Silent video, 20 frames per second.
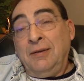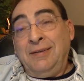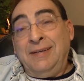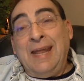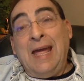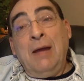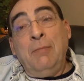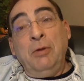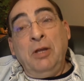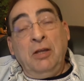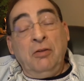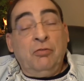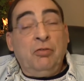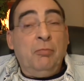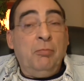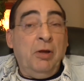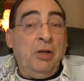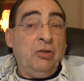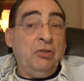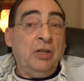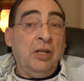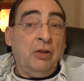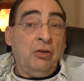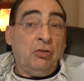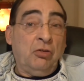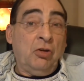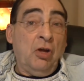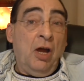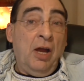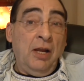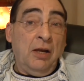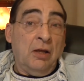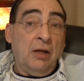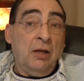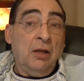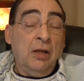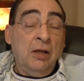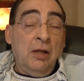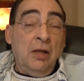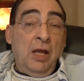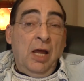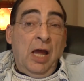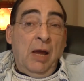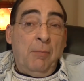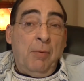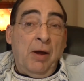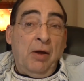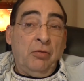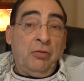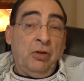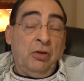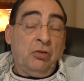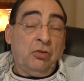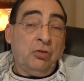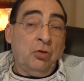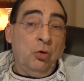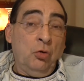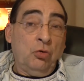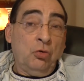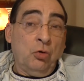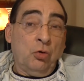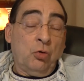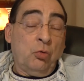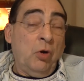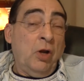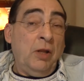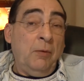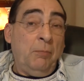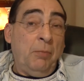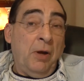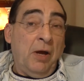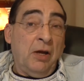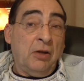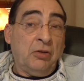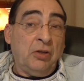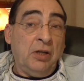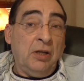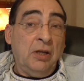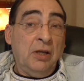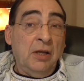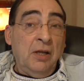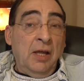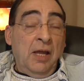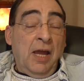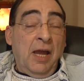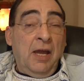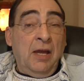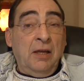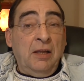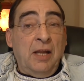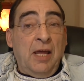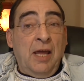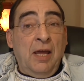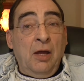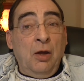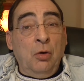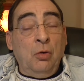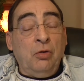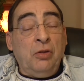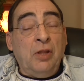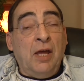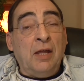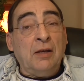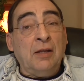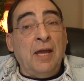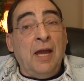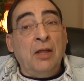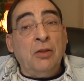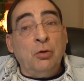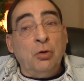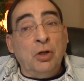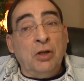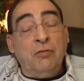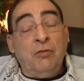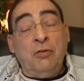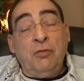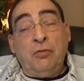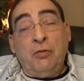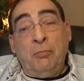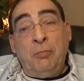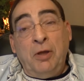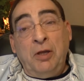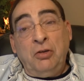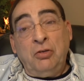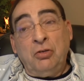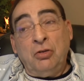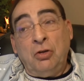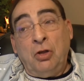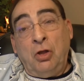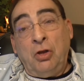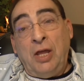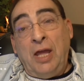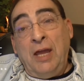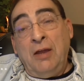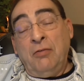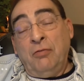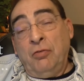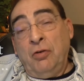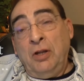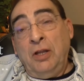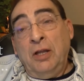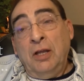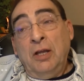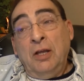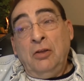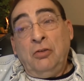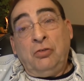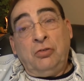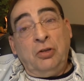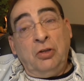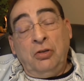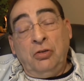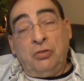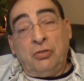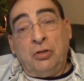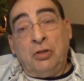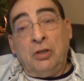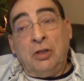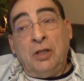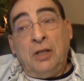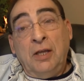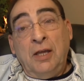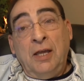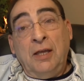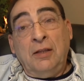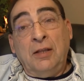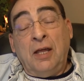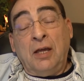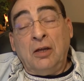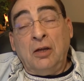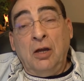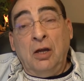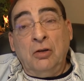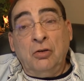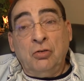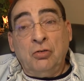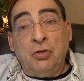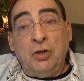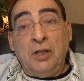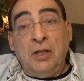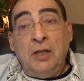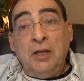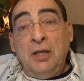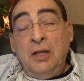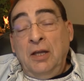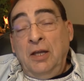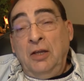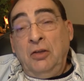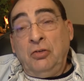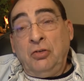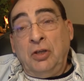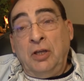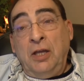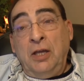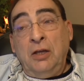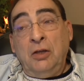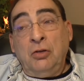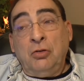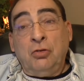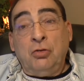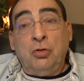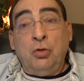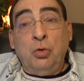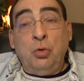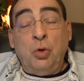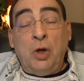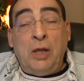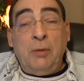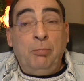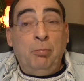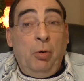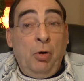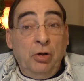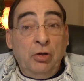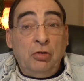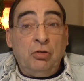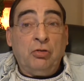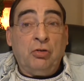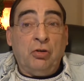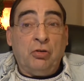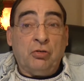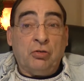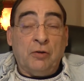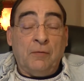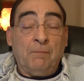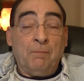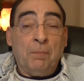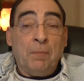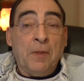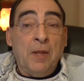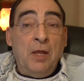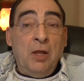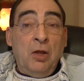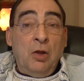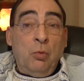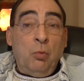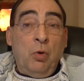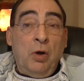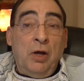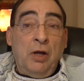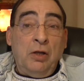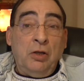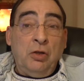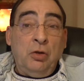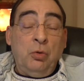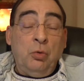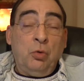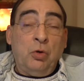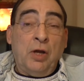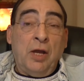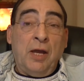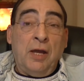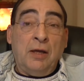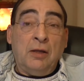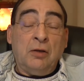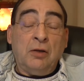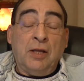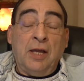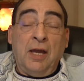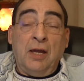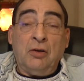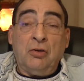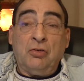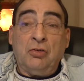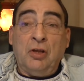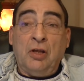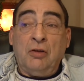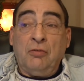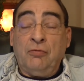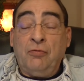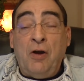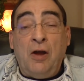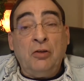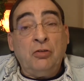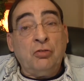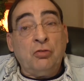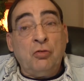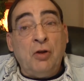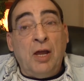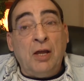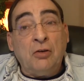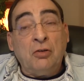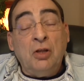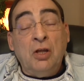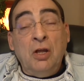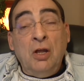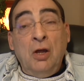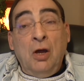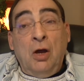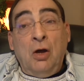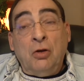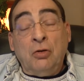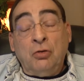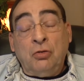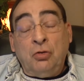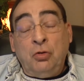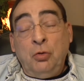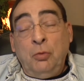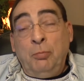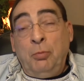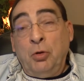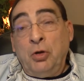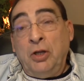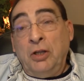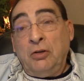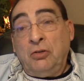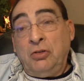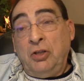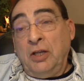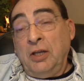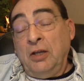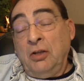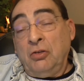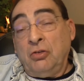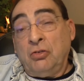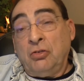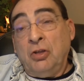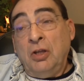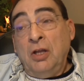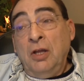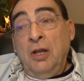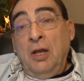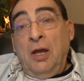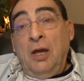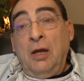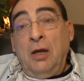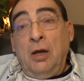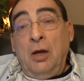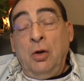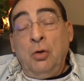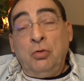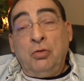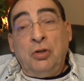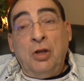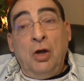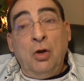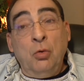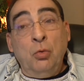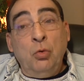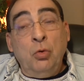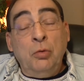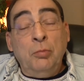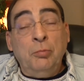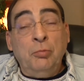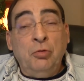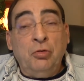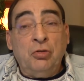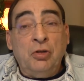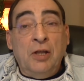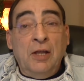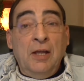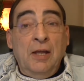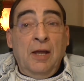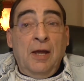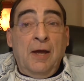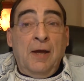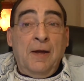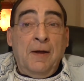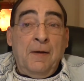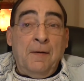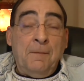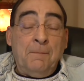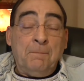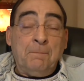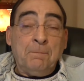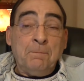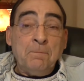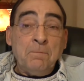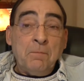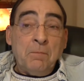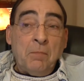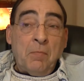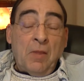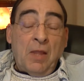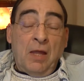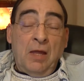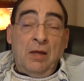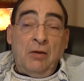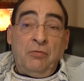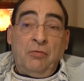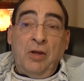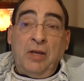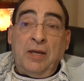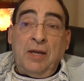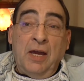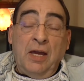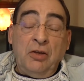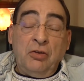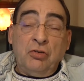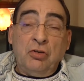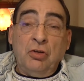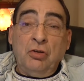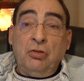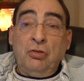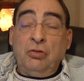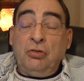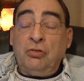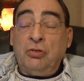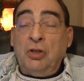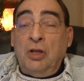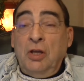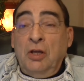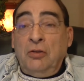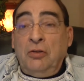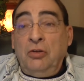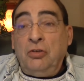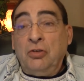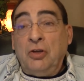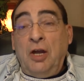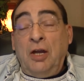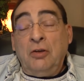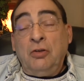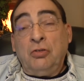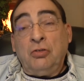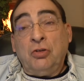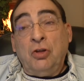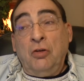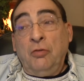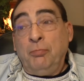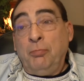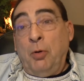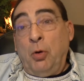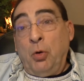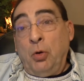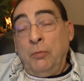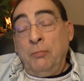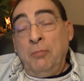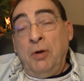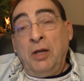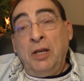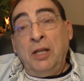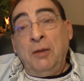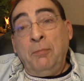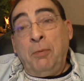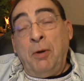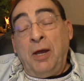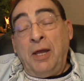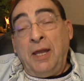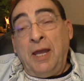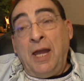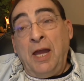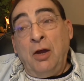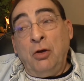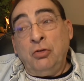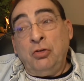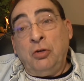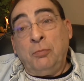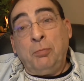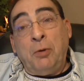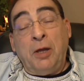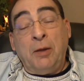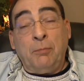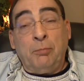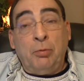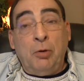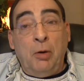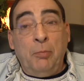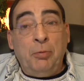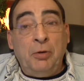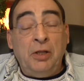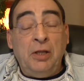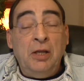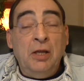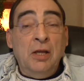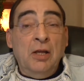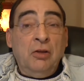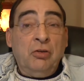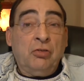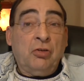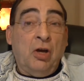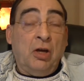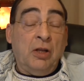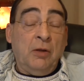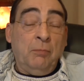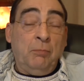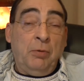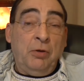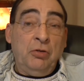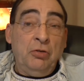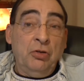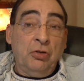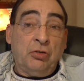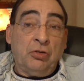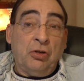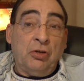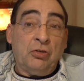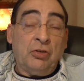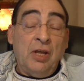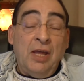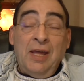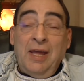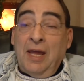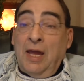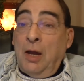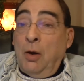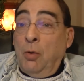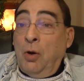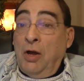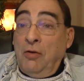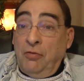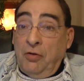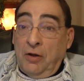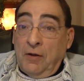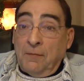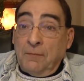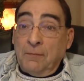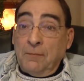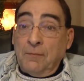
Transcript: damning information out of China about their social credit party and how that gathering of information on every citizen in that country is geared to a point system where you can get fast-tracked onto booking tickets, hotel rooms, vacations, this kind of stuff, borrowing money, buying houses, buying property, starting businesses. However,